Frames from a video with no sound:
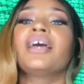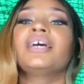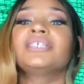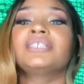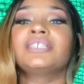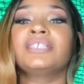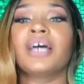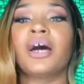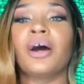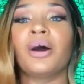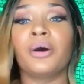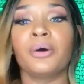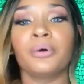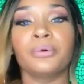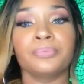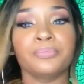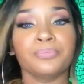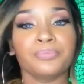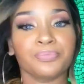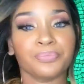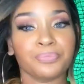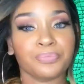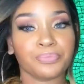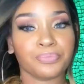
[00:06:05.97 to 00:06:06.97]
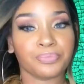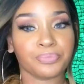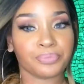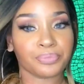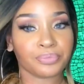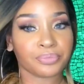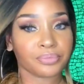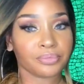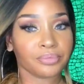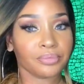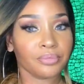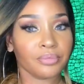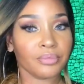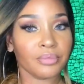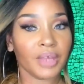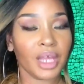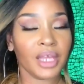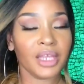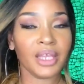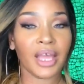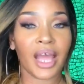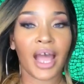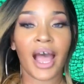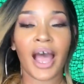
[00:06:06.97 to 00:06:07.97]
So,
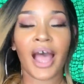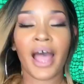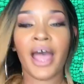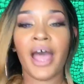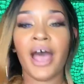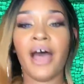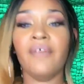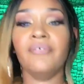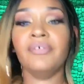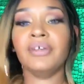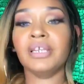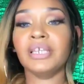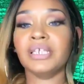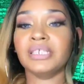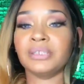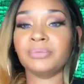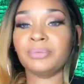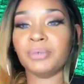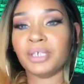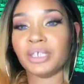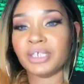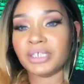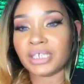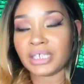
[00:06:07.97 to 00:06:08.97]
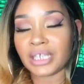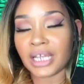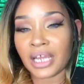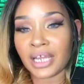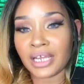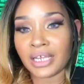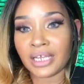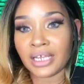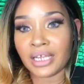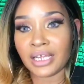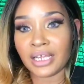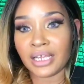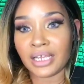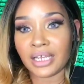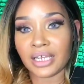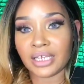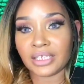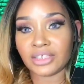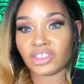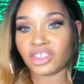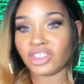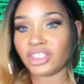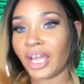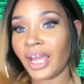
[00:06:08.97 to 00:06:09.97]
yeah, I haven't experienced
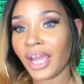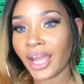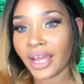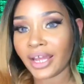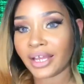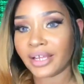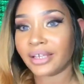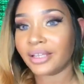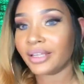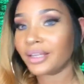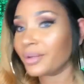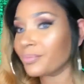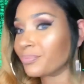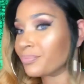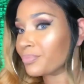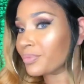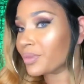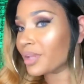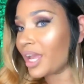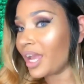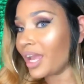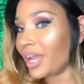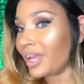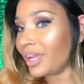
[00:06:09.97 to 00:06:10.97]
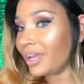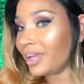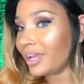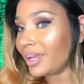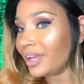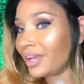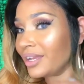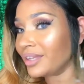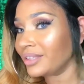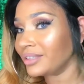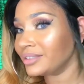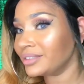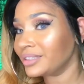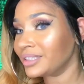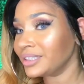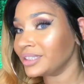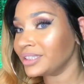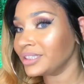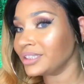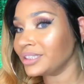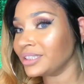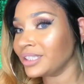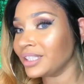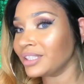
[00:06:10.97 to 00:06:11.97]
any shedding. And
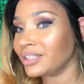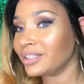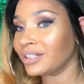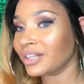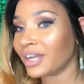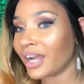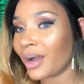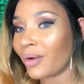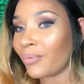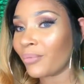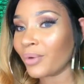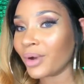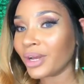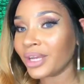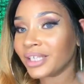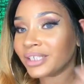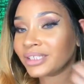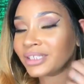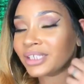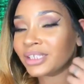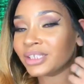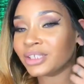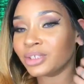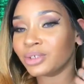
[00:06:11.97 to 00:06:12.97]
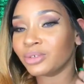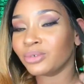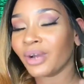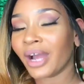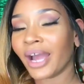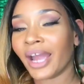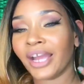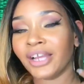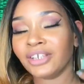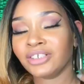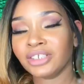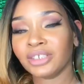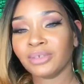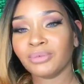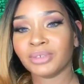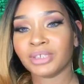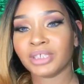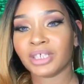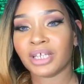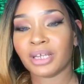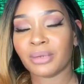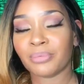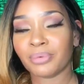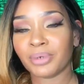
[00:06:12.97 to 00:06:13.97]
this is the look I wanted to do. I actually
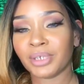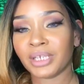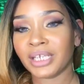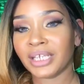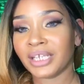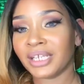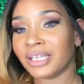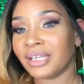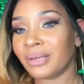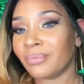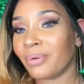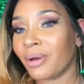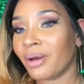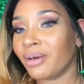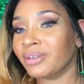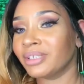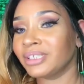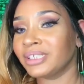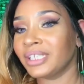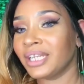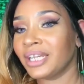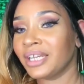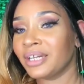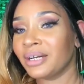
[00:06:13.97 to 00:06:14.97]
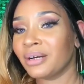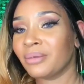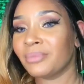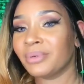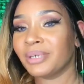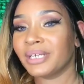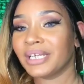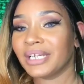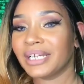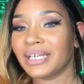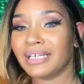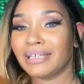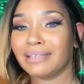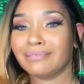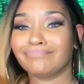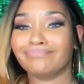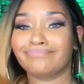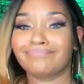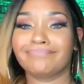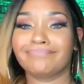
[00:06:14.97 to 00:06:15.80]
was going to put it in a ponytail, but